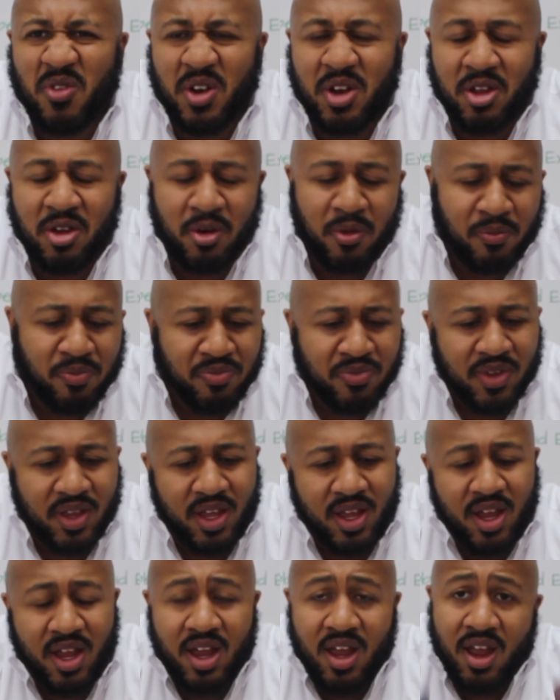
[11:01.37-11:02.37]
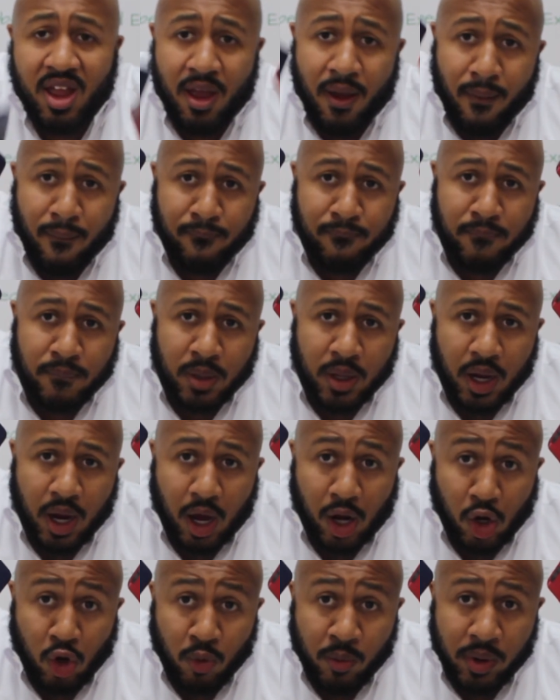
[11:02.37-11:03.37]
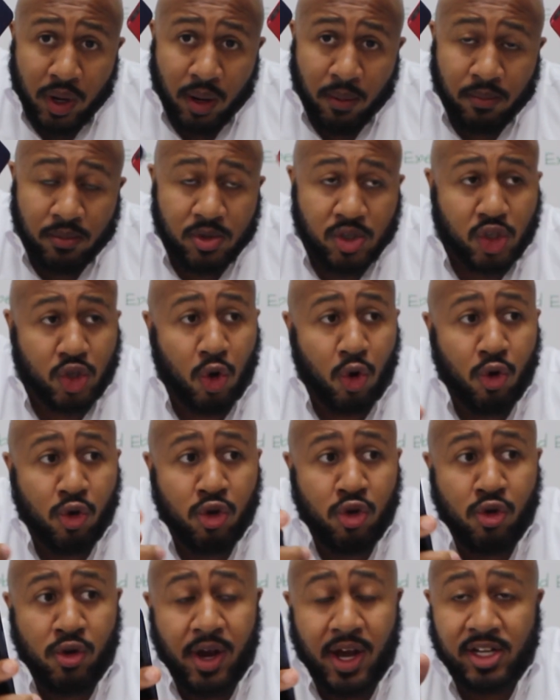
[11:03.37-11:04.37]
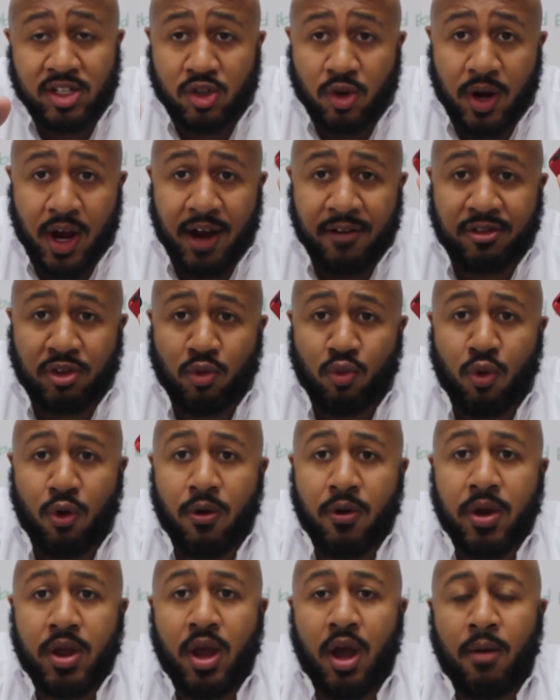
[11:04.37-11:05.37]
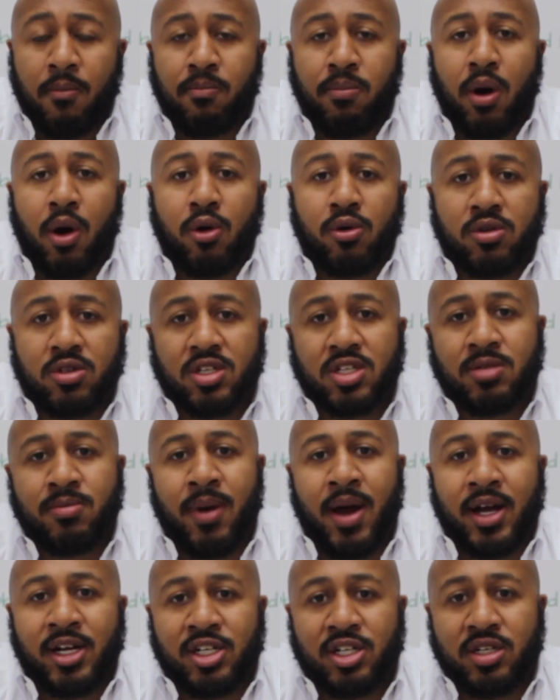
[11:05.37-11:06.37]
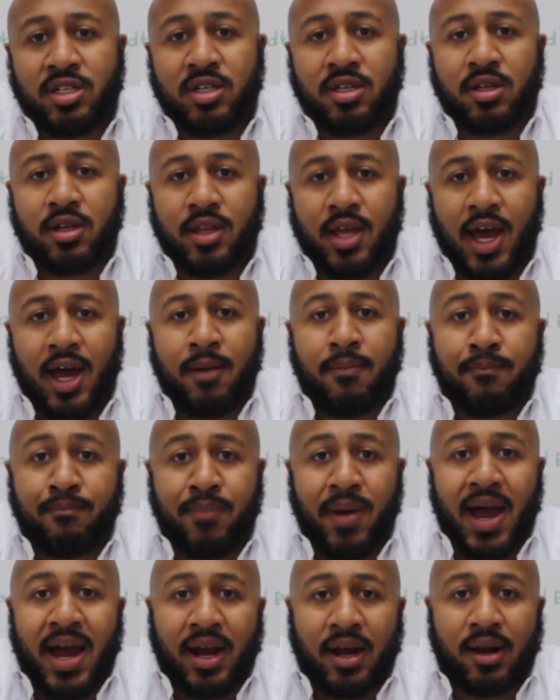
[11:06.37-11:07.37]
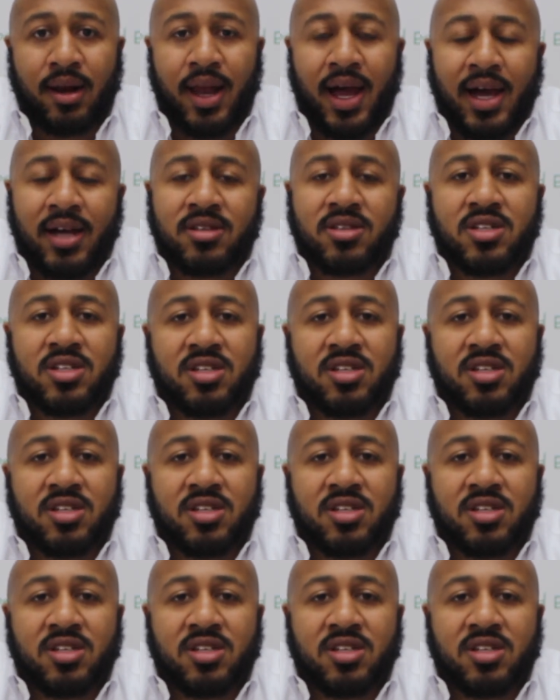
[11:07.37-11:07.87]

video. Aluminum, so you guys don't have to worry about smashing that back glass.